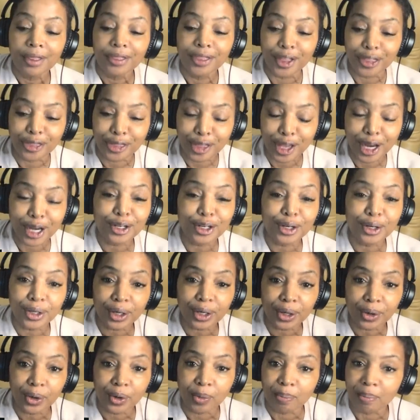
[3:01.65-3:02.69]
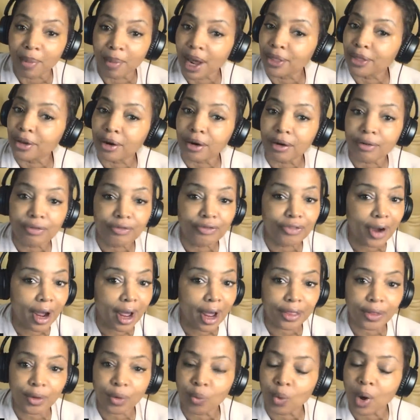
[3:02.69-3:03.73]
the thing to do, mother,
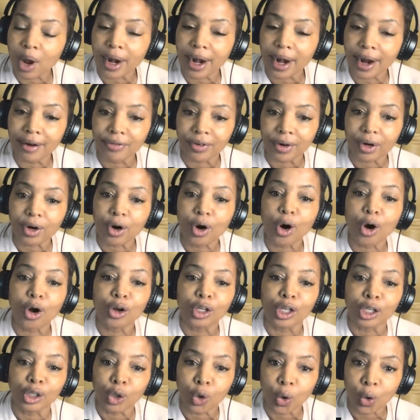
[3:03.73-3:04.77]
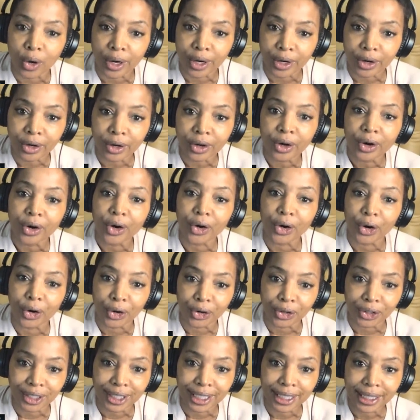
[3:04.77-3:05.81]
father, whatever, call a lawyer
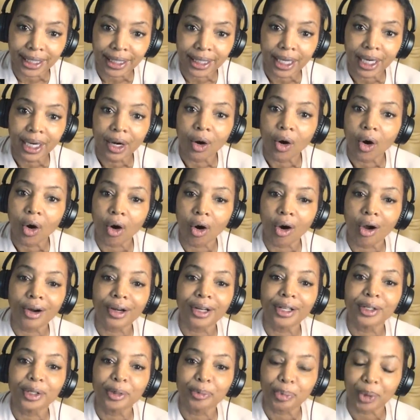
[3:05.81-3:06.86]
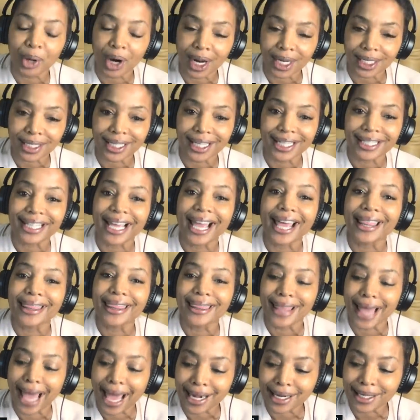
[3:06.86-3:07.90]
early on in the process. And
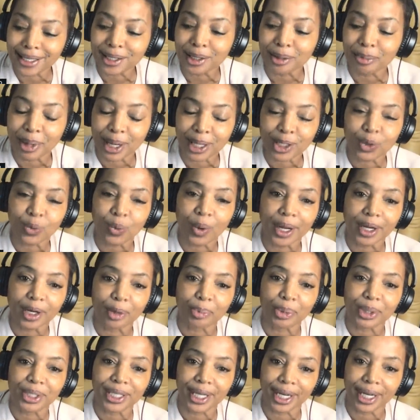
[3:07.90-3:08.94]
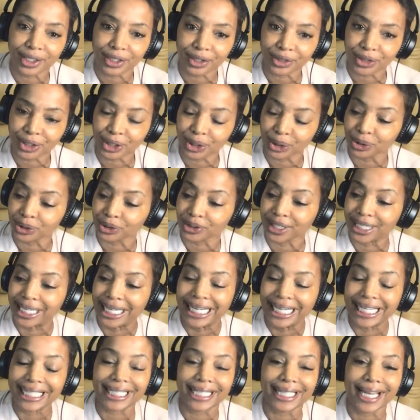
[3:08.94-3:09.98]
that is the best way to protect your children. It
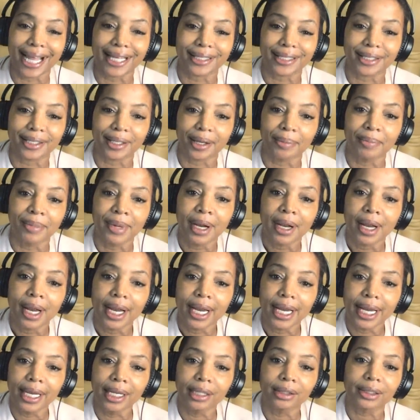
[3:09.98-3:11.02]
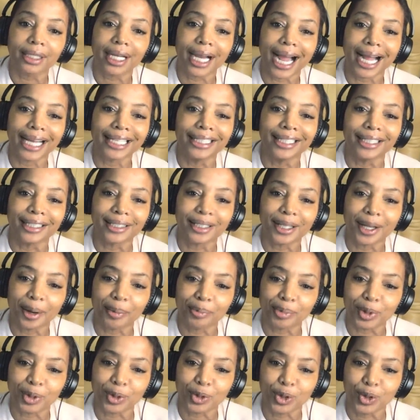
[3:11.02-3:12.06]
is not some ill gotten
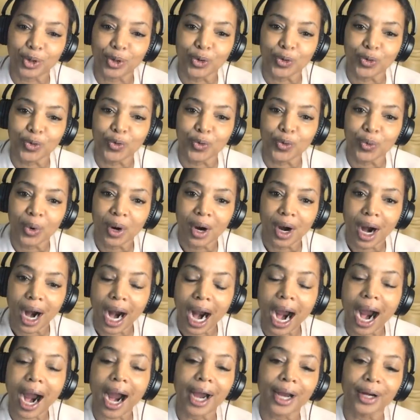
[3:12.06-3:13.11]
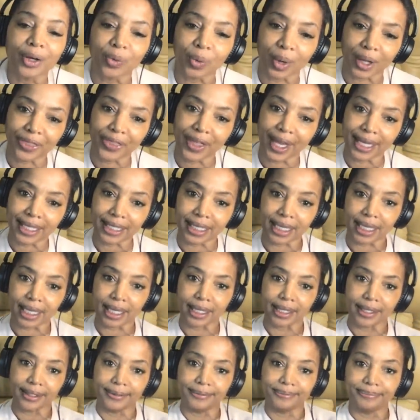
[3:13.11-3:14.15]
attempt to hide what they
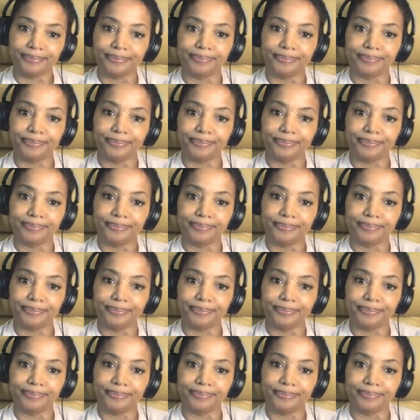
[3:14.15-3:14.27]
did.